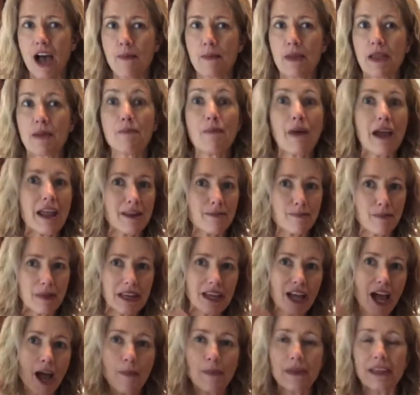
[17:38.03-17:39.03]
it might be
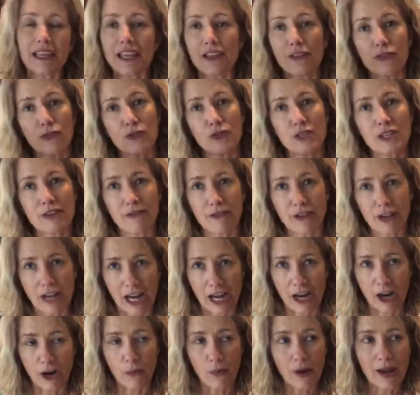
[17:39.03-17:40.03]
coming in through different
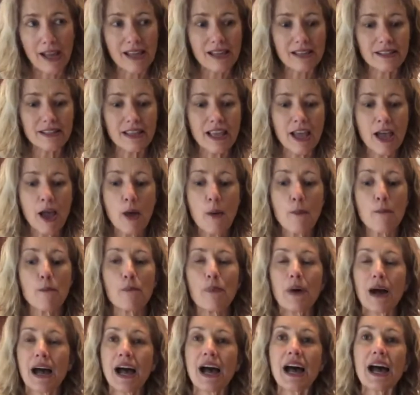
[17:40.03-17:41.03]
airways,
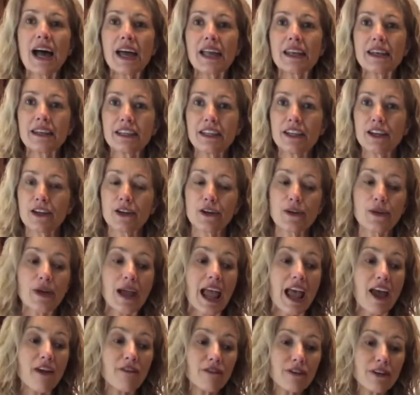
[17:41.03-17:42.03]
but,
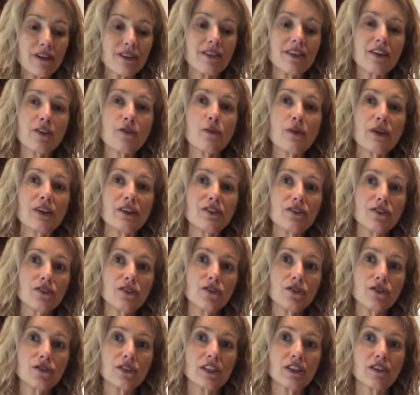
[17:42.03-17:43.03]
everything we
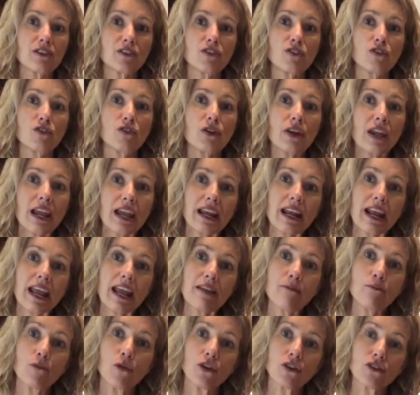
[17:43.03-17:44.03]
do to create
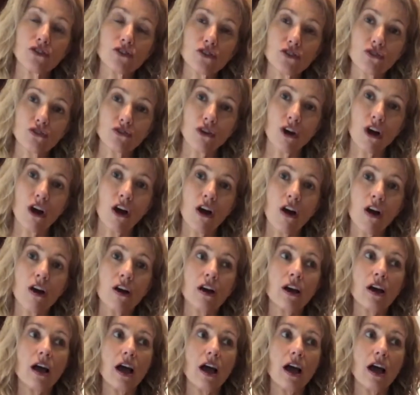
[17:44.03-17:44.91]
a more strong,